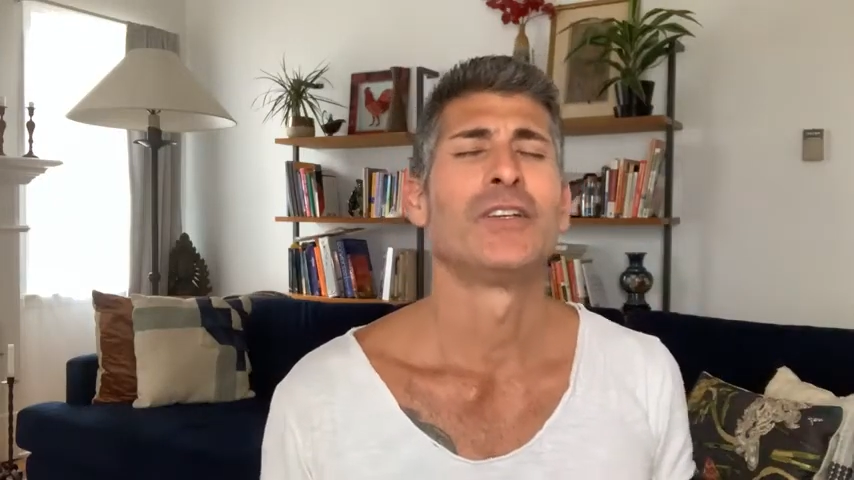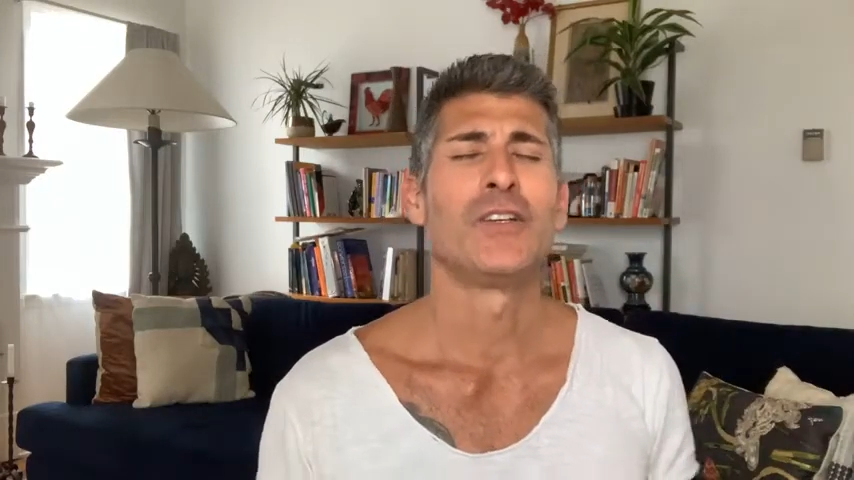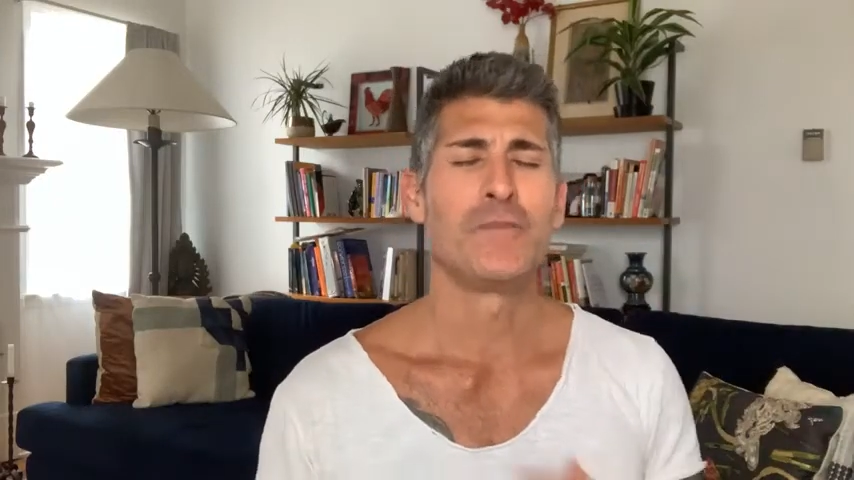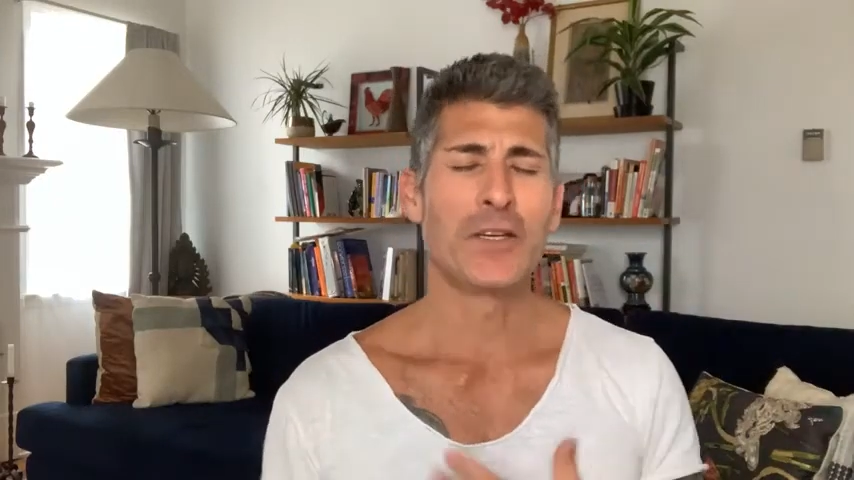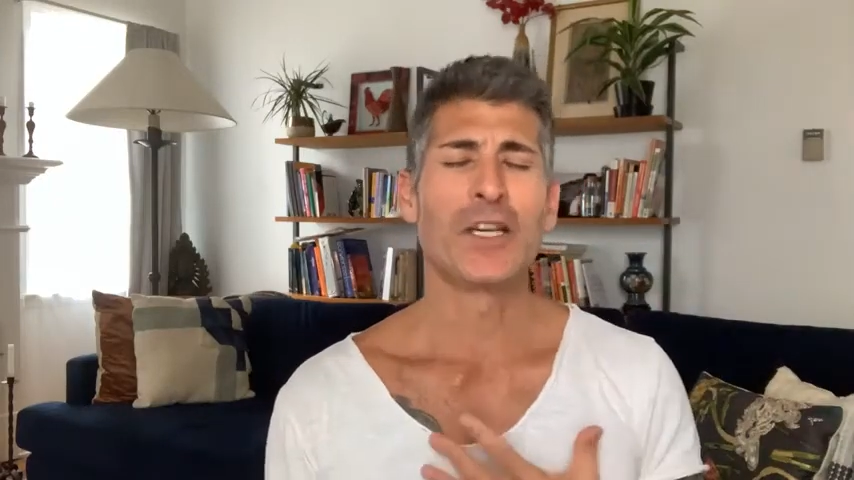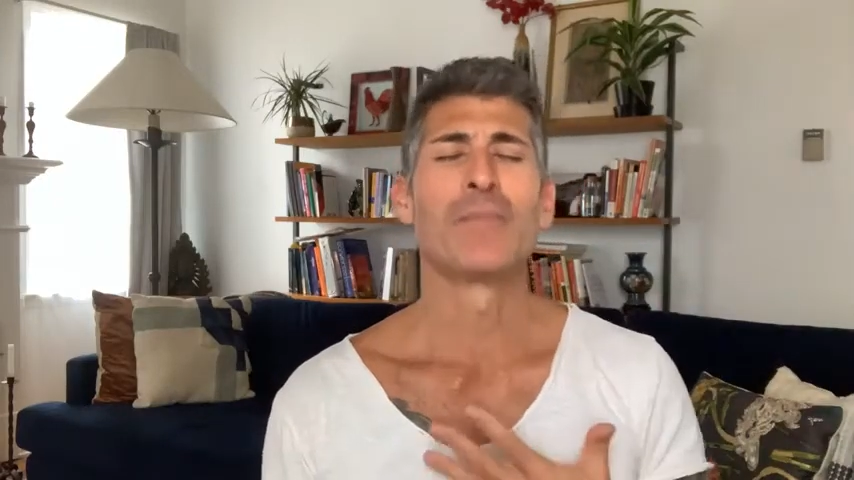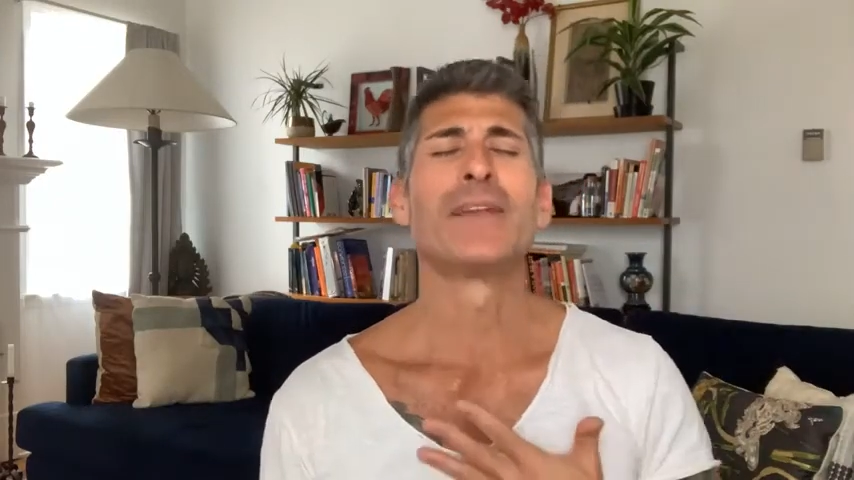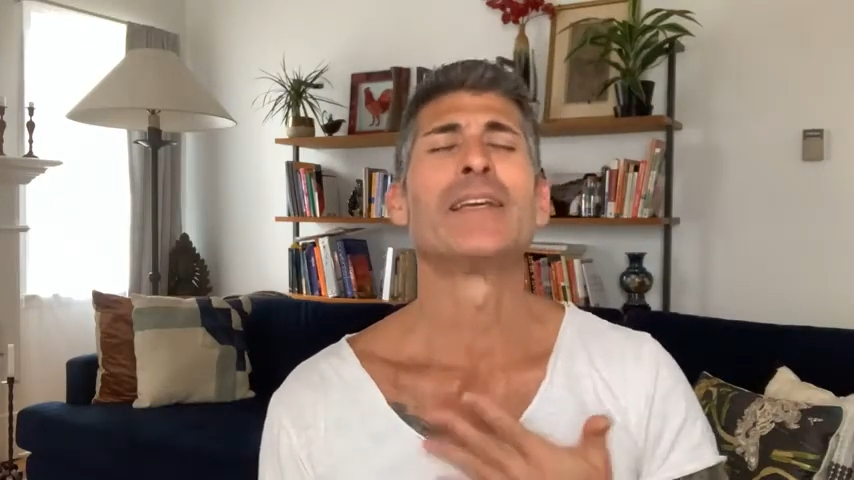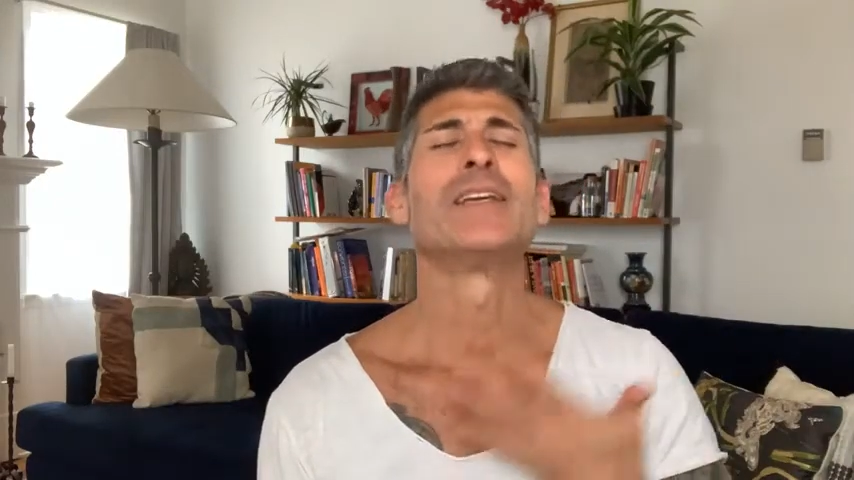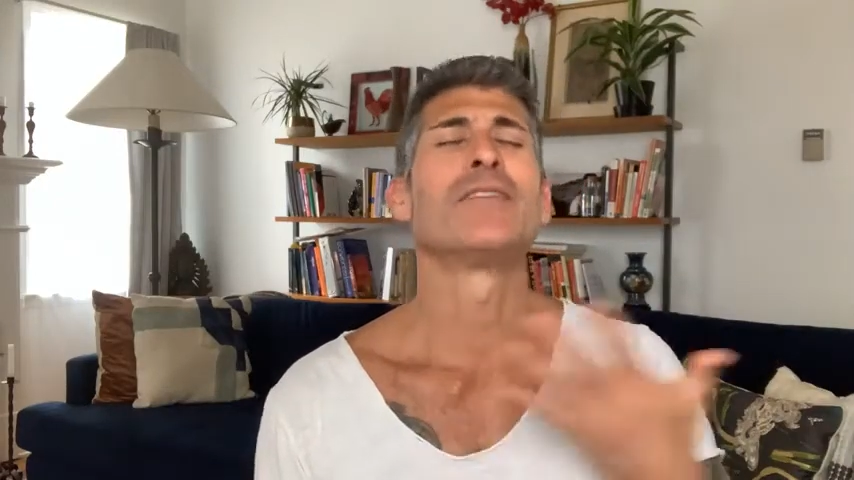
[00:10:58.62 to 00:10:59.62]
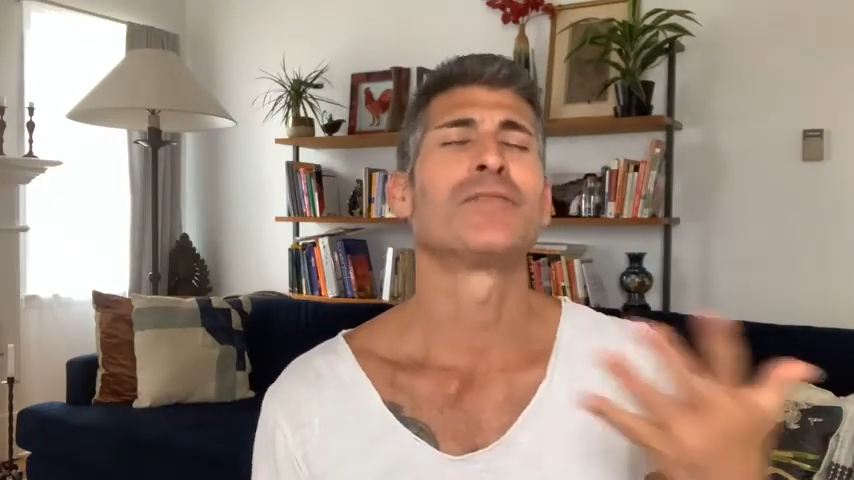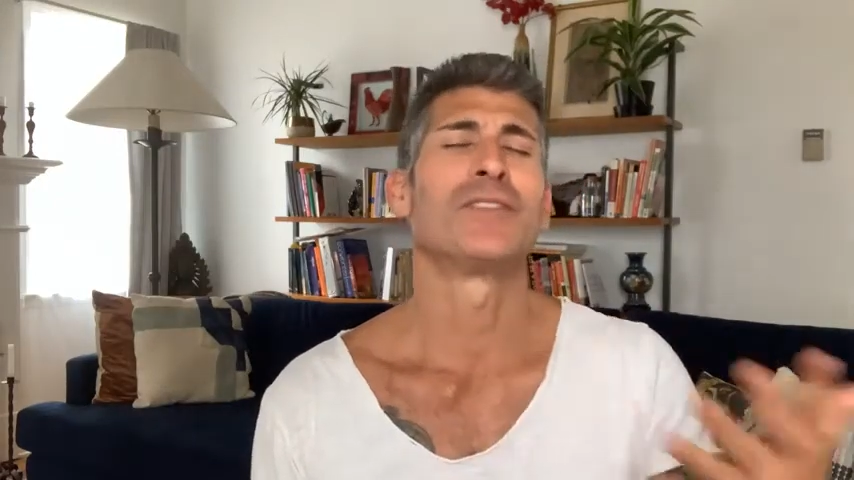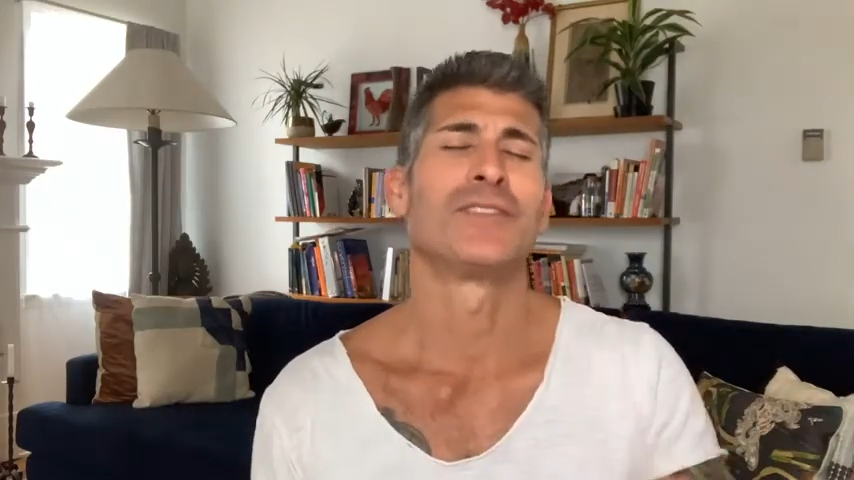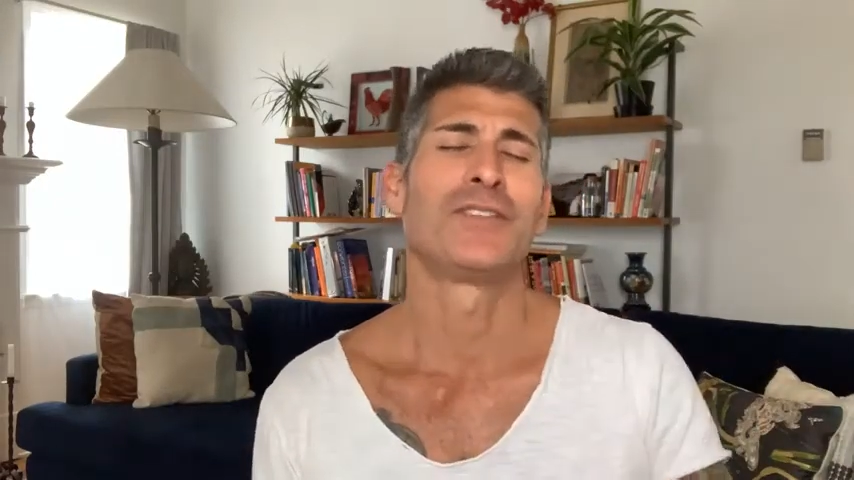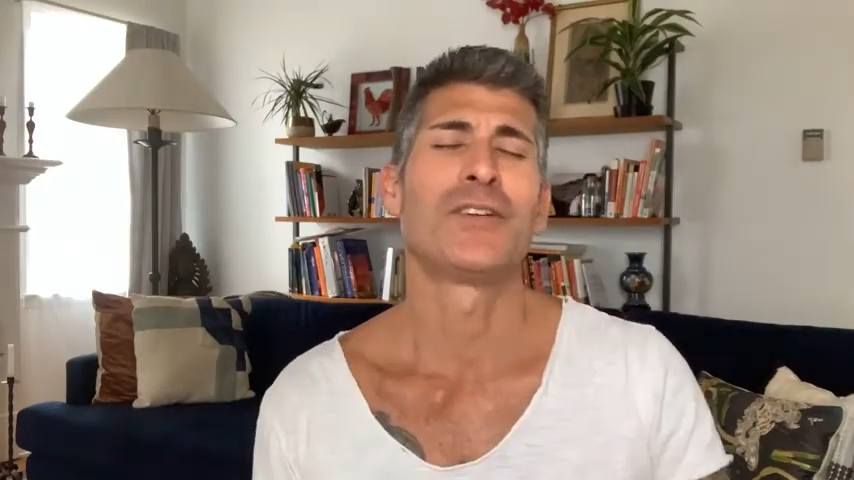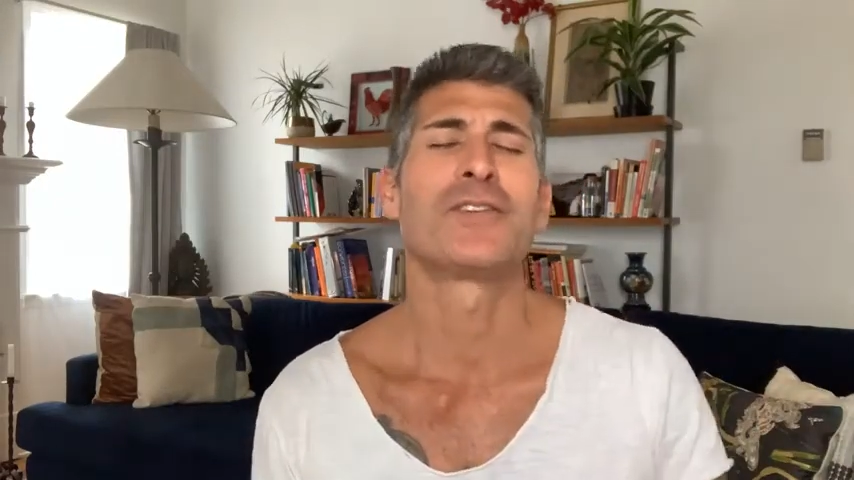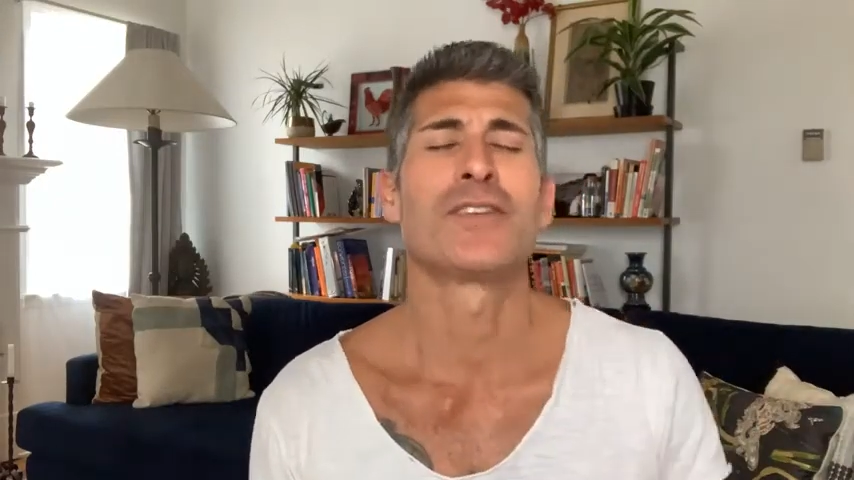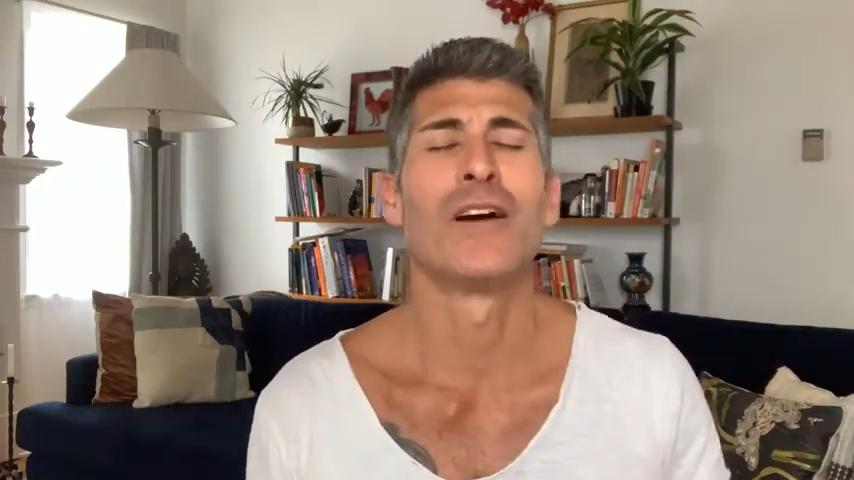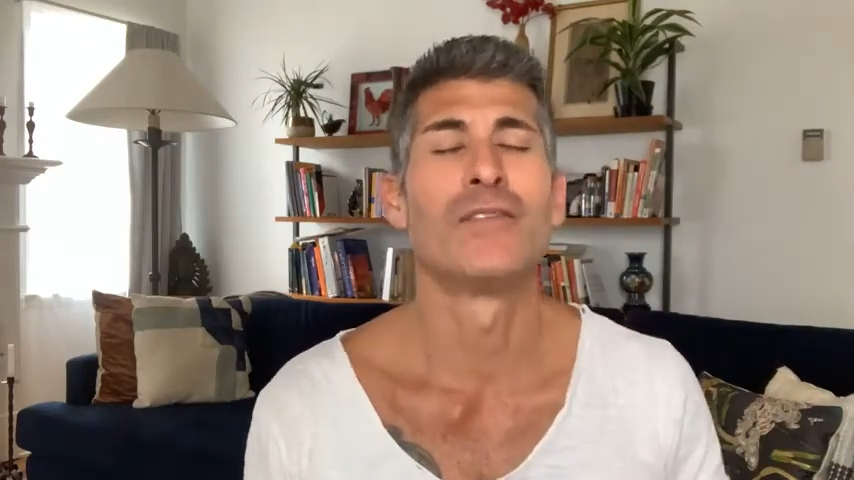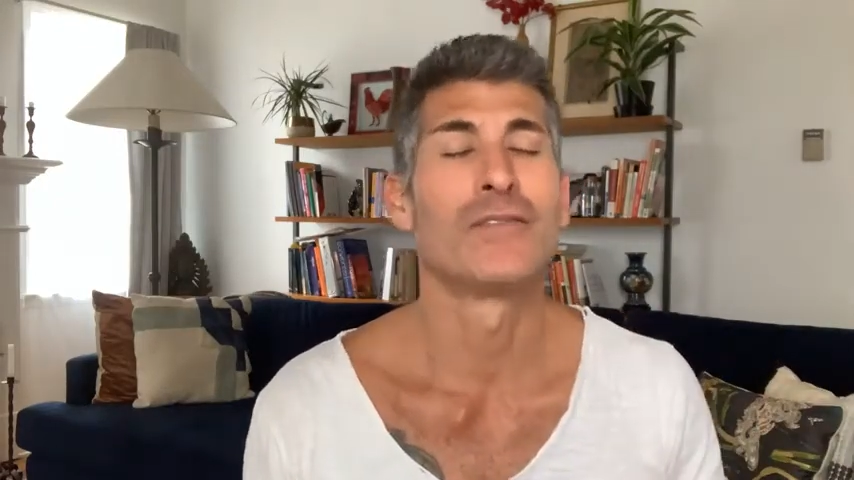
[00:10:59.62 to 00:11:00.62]
You've become the gift
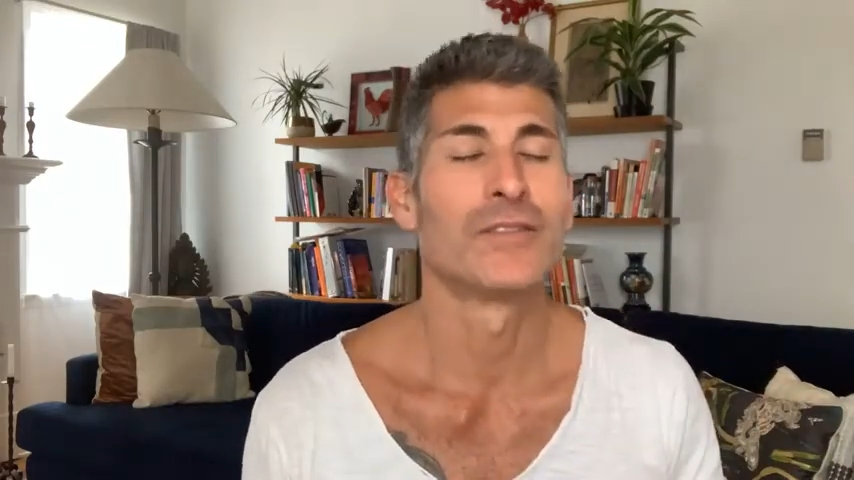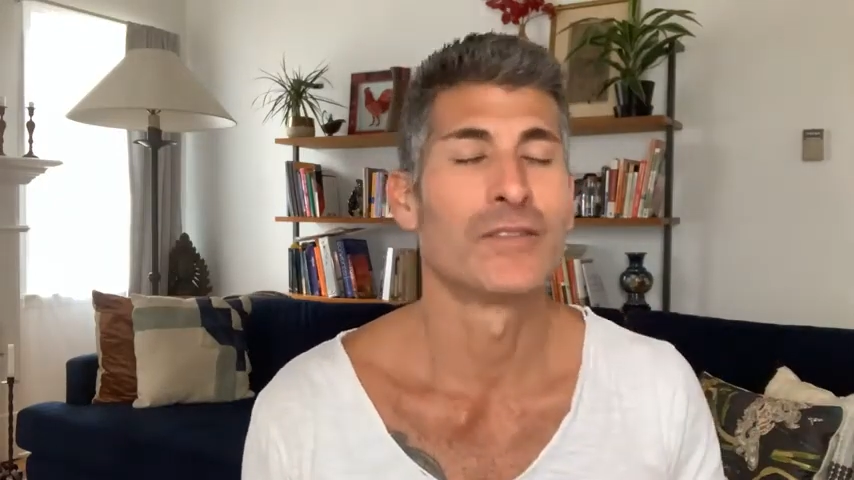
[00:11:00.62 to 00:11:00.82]
yourself.